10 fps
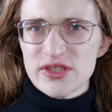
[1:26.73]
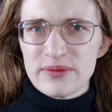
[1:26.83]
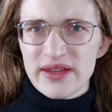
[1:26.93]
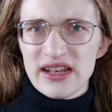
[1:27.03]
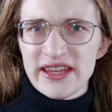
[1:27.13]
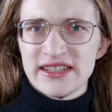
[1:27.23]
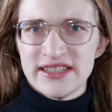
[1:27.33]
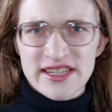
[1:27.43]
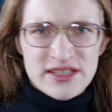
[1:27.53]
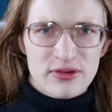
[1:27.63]
something like
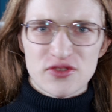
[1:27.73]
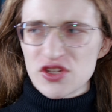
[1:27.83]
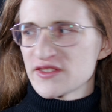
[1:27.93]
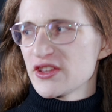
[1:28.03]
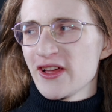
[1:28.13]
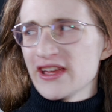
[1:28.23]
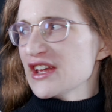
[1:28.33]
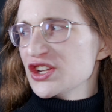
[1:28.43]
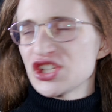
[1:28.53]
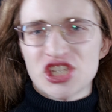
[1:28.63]
this with just the
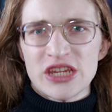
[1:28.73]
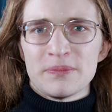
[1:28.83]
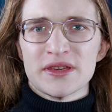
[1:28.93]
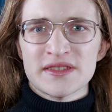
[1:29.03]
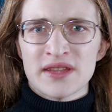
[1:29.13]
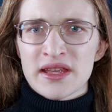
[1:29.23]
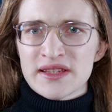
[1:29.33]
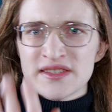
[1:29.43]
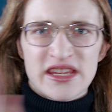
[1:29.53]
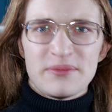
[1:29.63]
cheapest
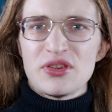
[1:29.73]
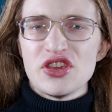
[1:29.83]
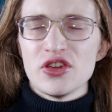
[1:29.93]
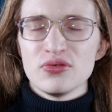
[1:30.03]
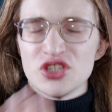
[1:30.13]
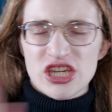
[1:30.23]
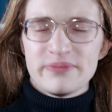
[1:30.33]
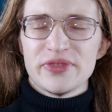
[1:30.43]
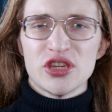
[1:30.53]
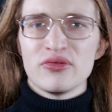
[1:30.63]
CPU,
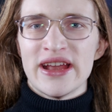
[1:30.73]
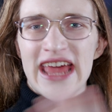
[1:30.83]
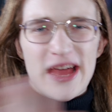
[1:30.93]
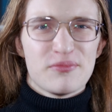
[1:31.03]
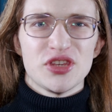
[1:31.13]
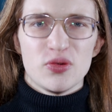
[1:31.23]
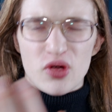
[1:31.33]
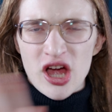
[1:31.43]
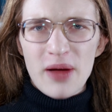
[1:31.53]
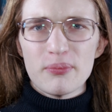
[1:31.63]
GPU and MPU
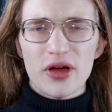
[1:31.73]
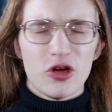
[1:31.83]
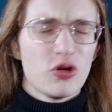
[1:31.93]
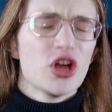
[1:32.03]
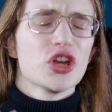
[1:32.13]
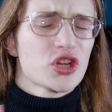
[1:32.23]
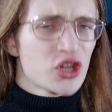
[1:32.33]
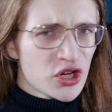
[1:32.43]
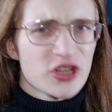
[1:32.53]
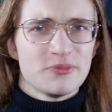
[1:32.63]
combo
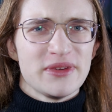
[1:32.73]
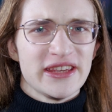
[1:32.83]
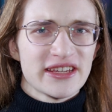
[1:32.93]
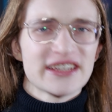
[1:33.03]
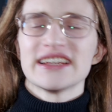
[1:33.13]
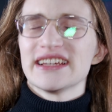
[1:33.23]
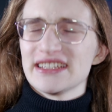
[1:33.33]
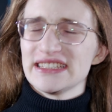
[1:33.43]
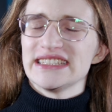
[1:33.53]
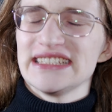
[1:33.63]
could be.
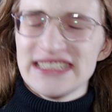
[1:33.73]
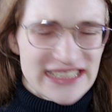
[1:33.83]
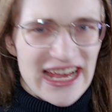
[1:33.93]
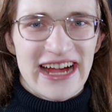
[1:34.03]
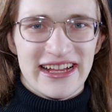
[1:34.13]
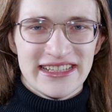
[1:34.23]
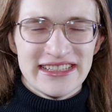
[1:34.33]
Yeah.